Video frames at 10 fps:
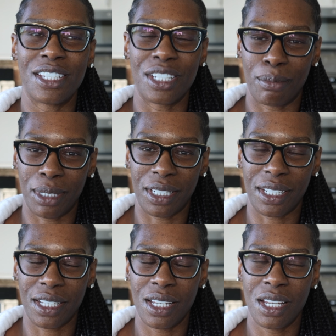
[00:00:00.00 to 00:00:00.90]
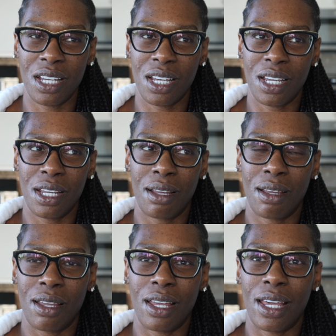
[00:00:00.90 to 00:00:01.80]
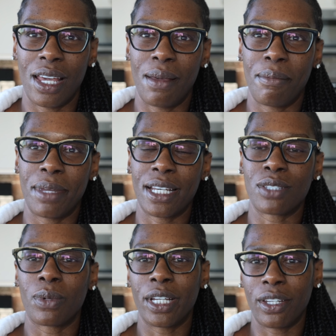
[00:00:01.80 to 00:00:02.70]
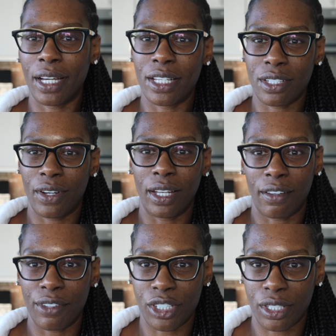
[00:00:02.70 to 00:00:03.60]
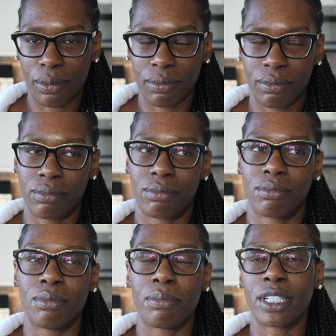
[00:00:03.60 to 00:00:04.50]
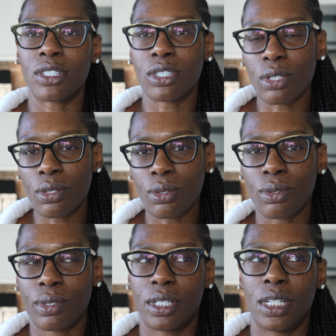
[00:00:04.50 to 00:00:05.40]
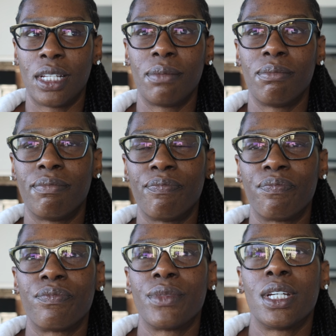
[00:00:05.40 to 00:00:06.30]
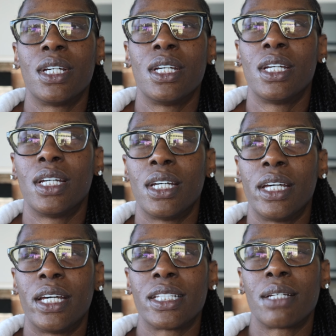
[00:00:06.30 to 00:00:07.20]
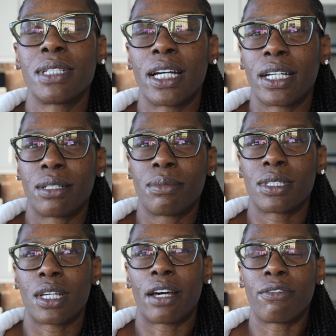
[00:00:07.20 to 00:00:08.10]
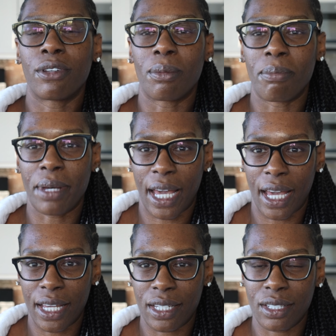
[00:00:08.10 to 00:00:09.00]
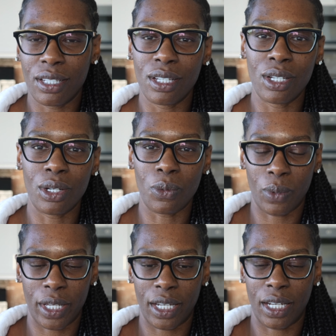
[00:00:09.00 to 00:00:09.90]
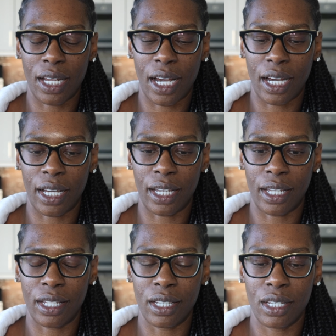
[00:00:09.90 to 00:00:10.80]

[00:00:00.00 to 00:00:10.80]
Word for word: gymming because one, you guys know I love the gym, but two, it sometimes I feel bad when I